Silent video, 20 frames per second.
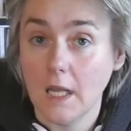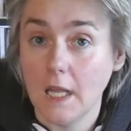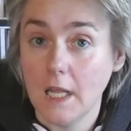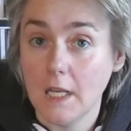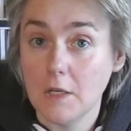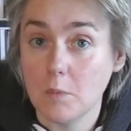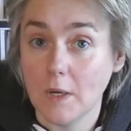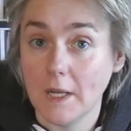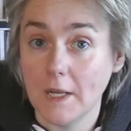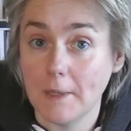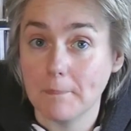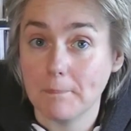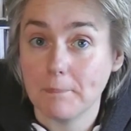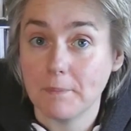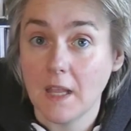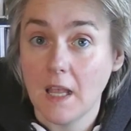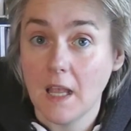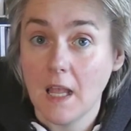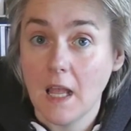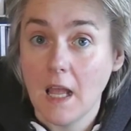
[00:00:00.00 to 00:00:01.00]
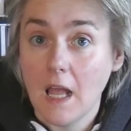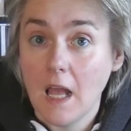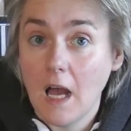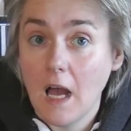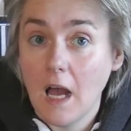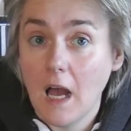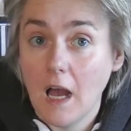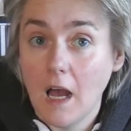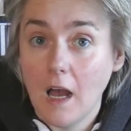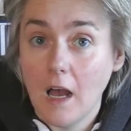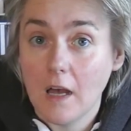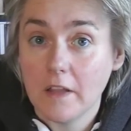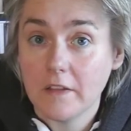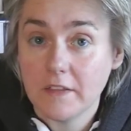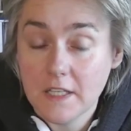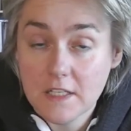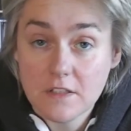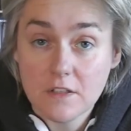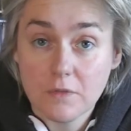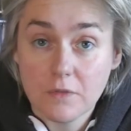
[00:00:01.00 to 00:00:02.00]
anyway,
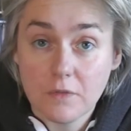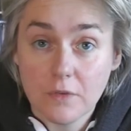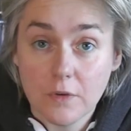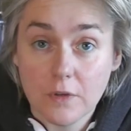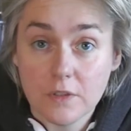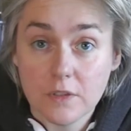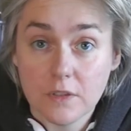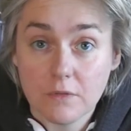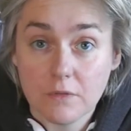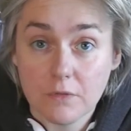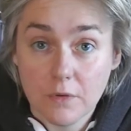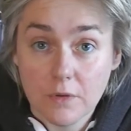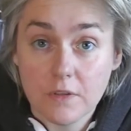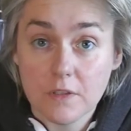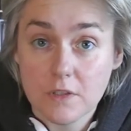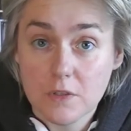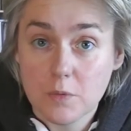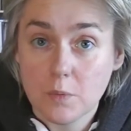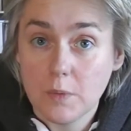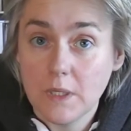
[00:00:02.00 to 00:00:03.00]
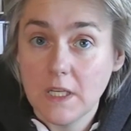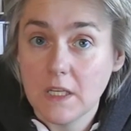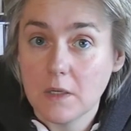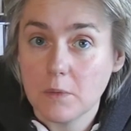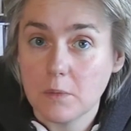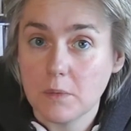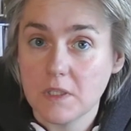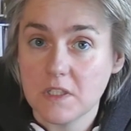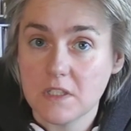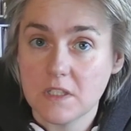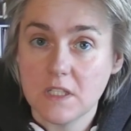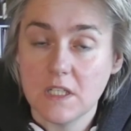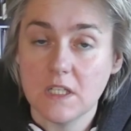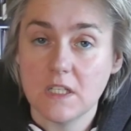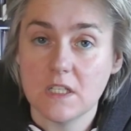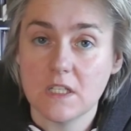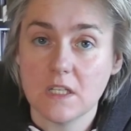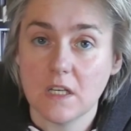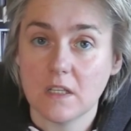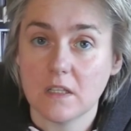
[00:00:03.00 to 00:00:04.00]
that's it for this week. We see
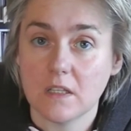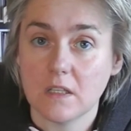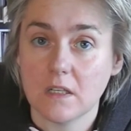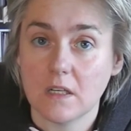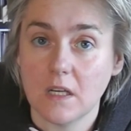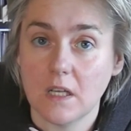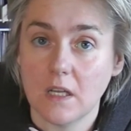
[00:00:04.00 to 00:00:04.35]
each other